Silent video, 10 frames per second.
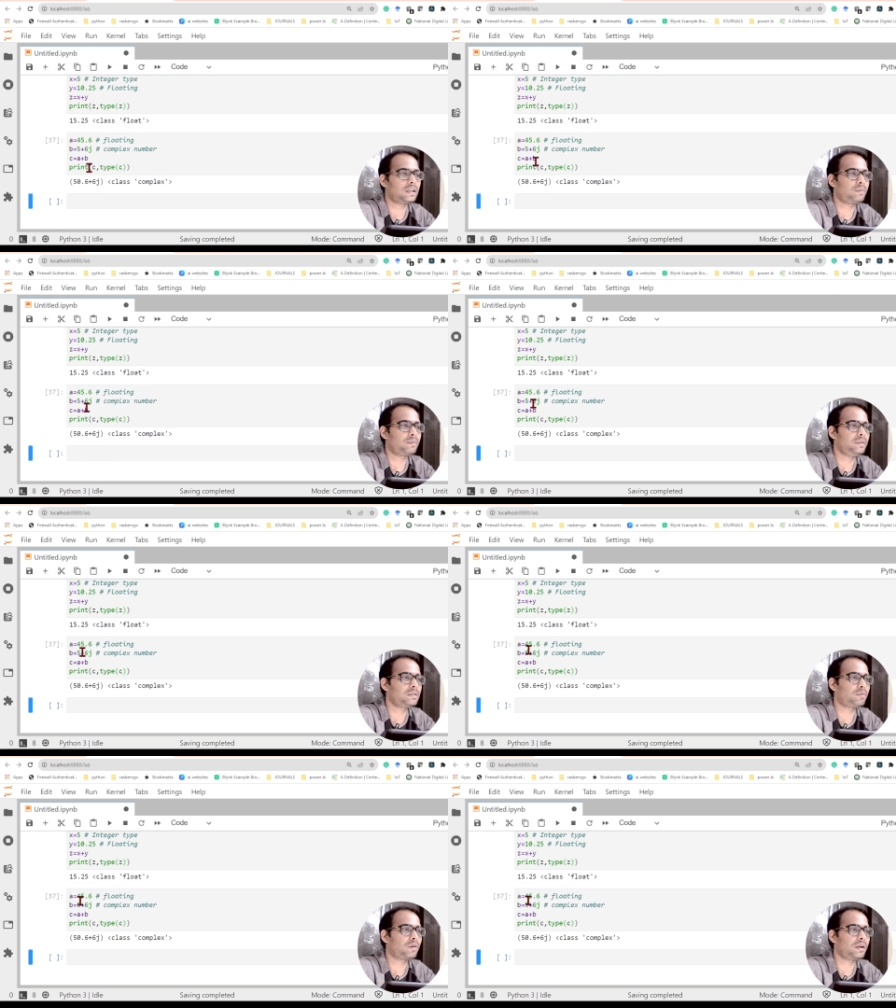That means
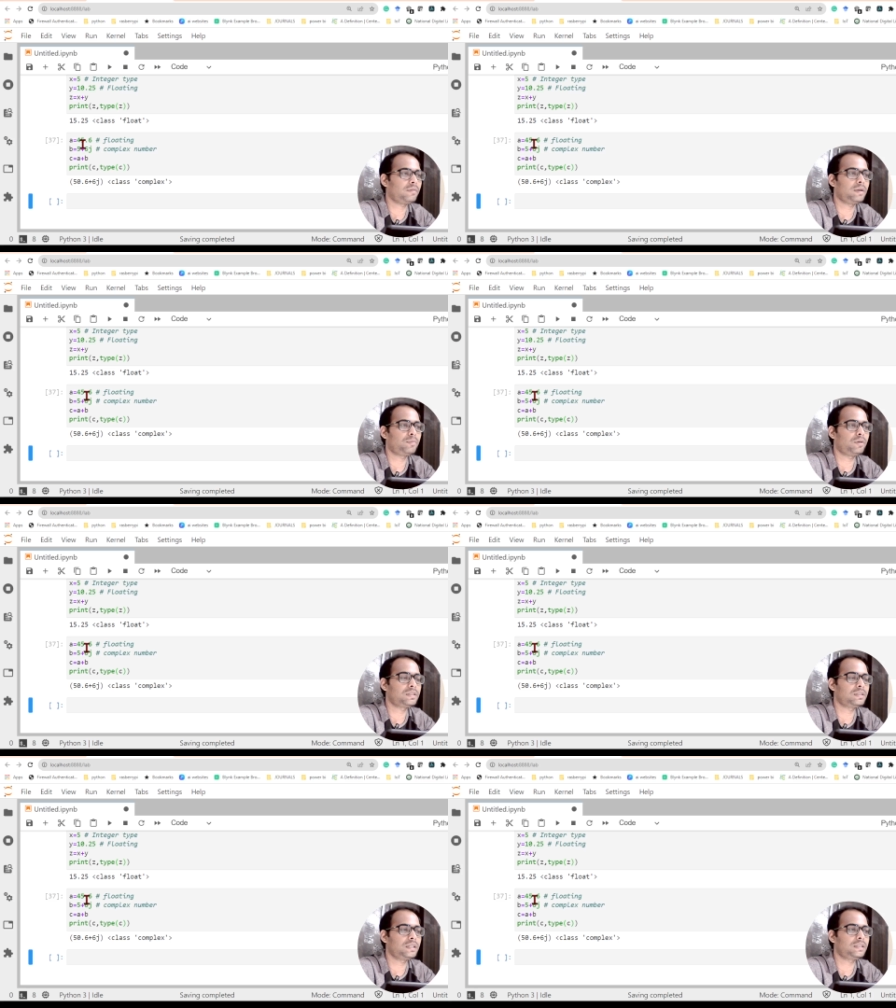the
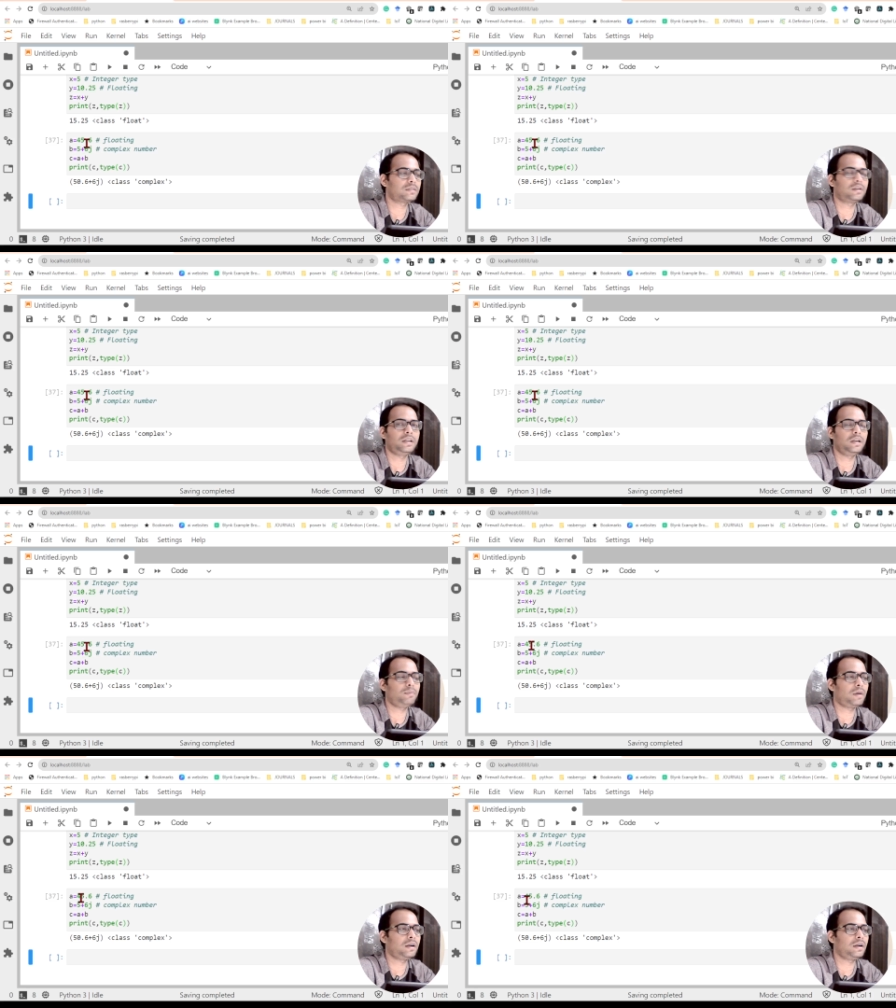45.6, the real
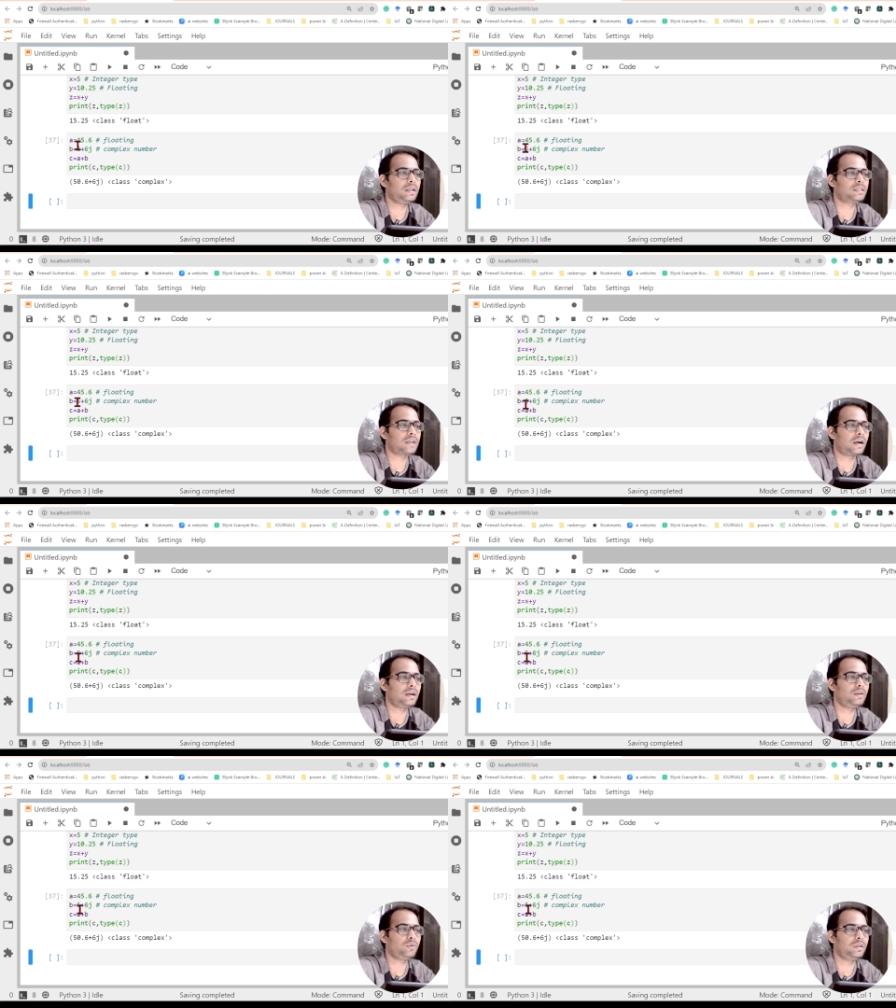part is
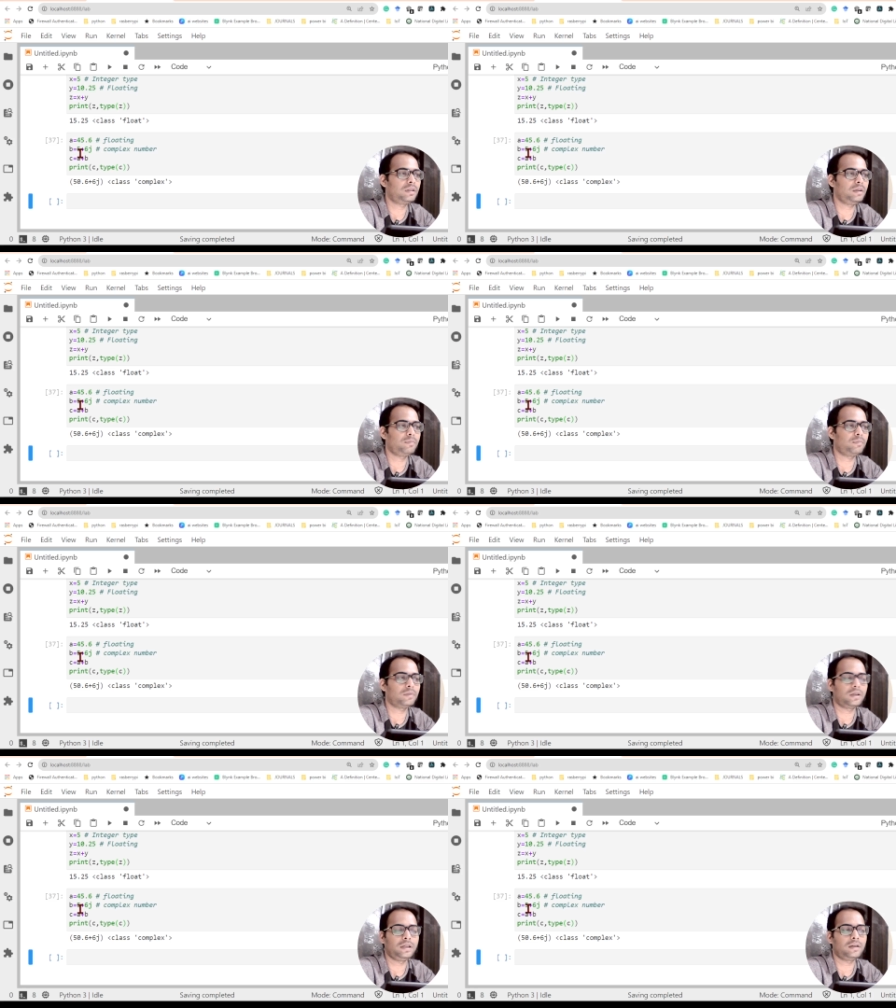added with the
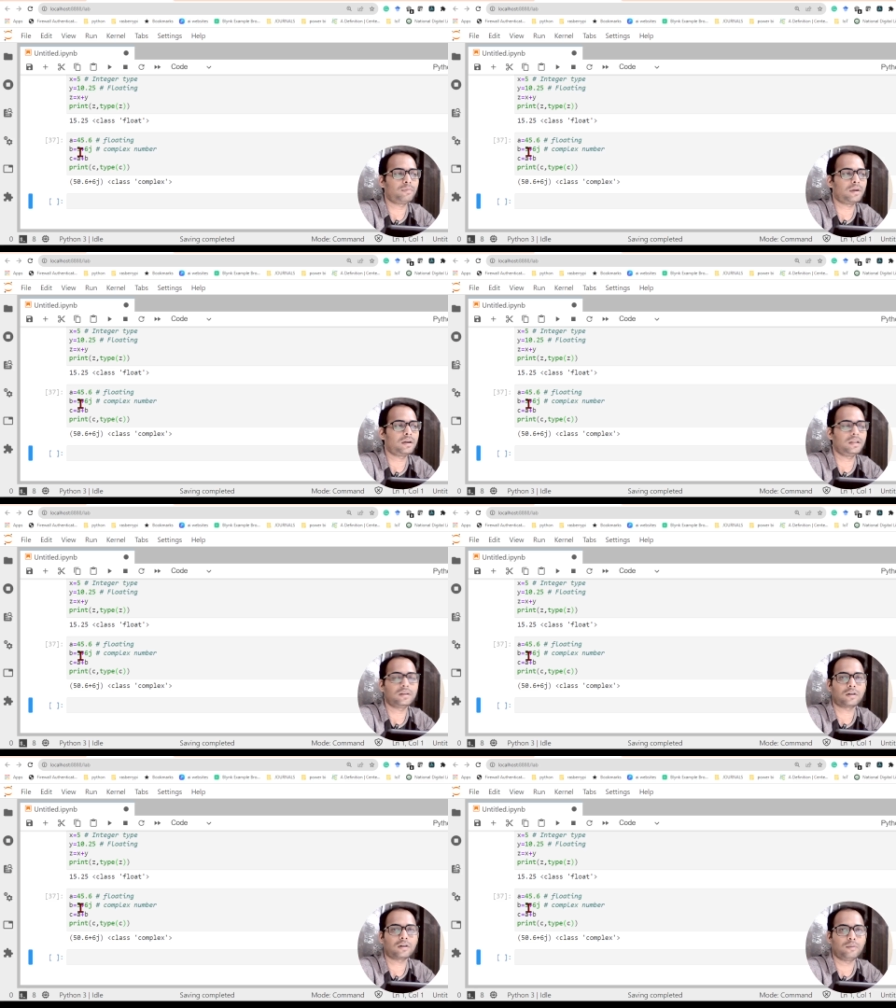real part in
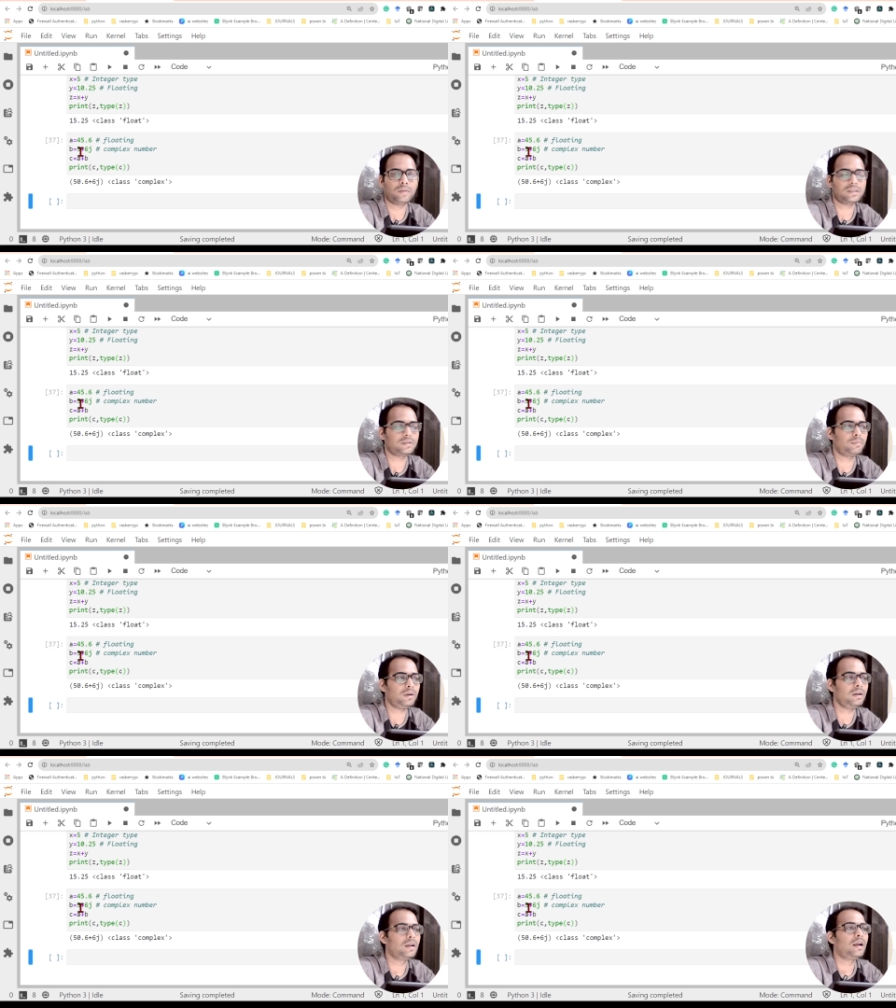the complex
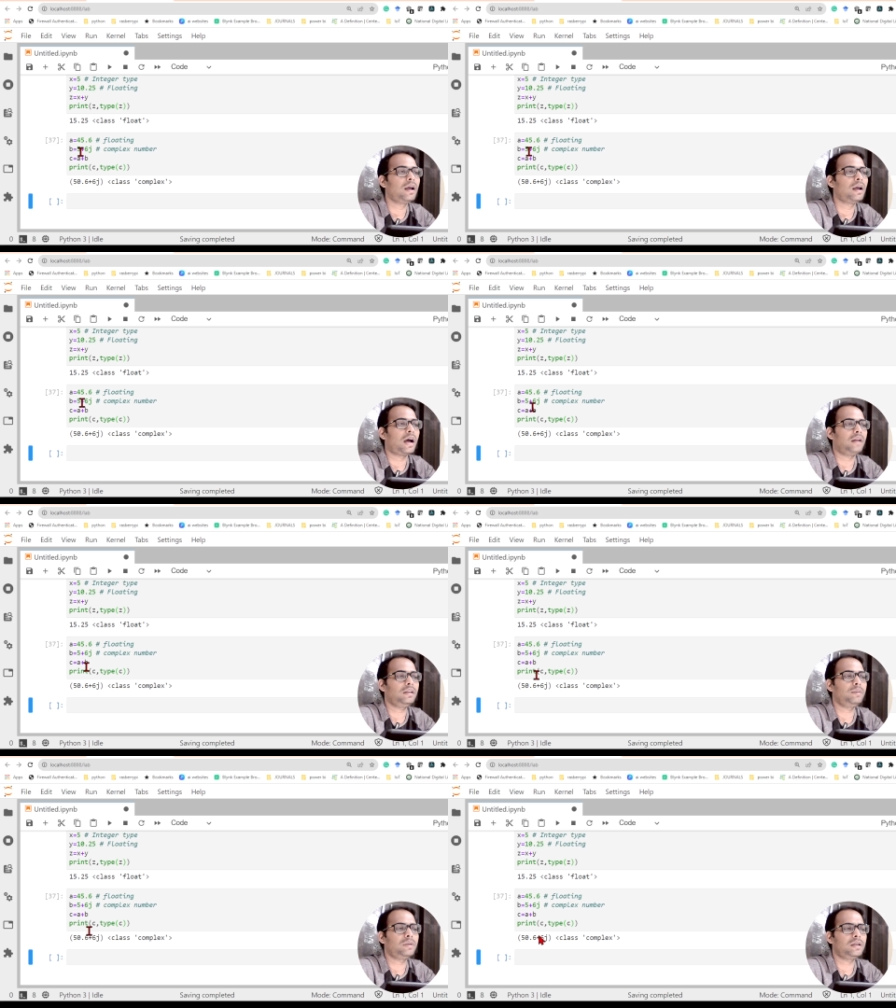number, and
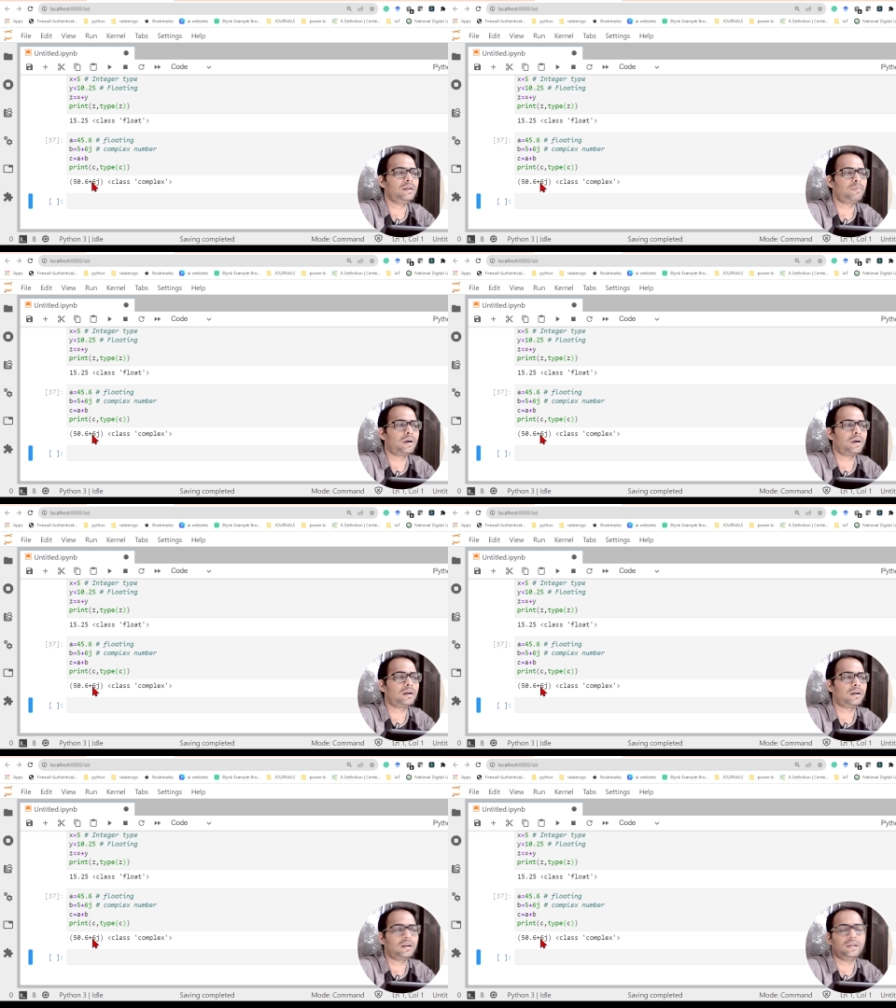the imaginary
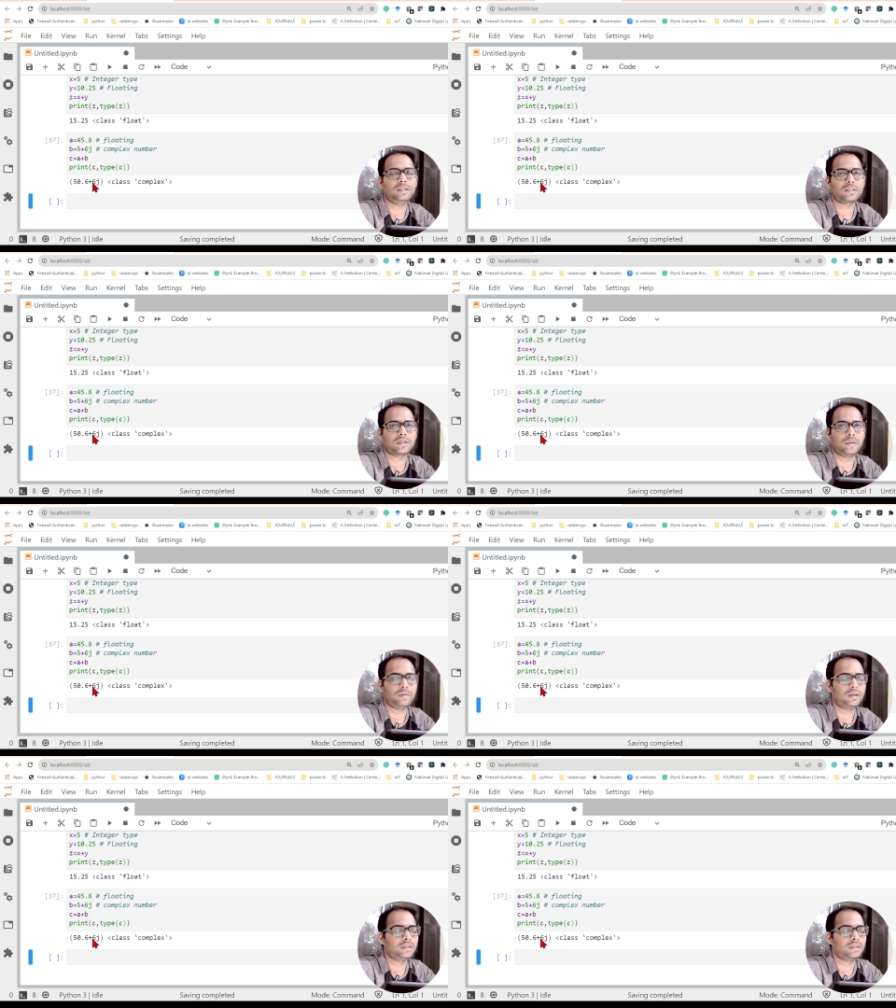part is
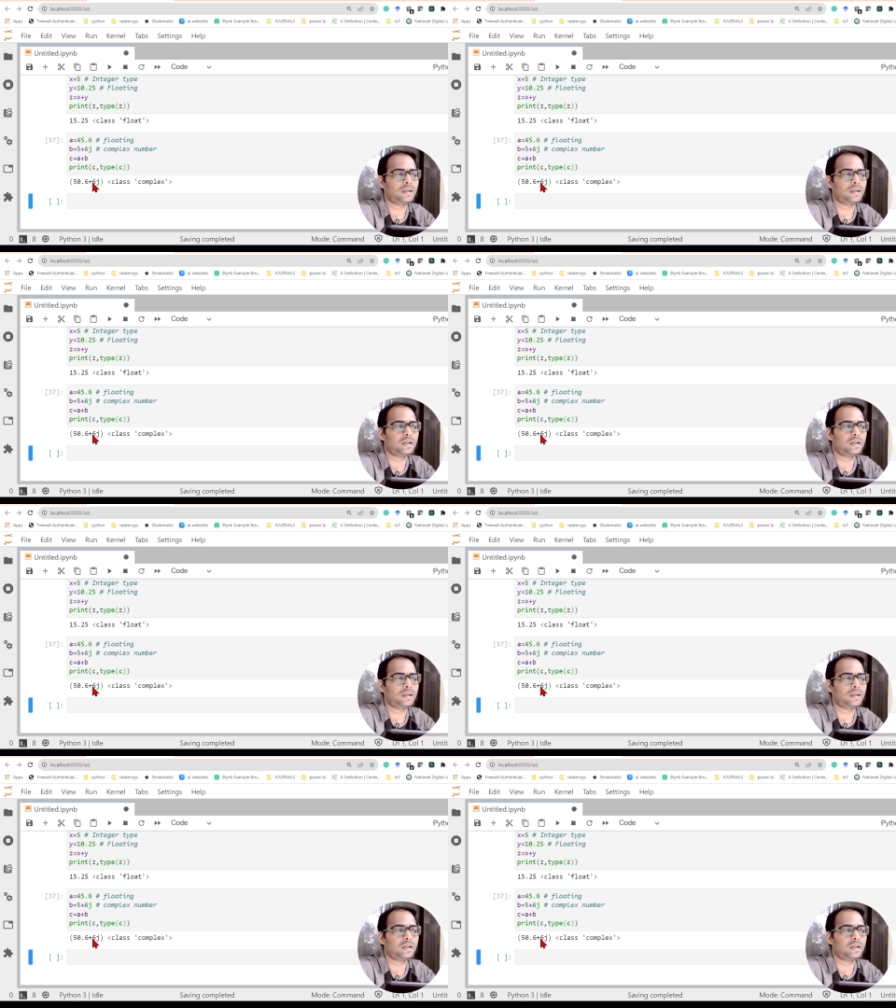kept it.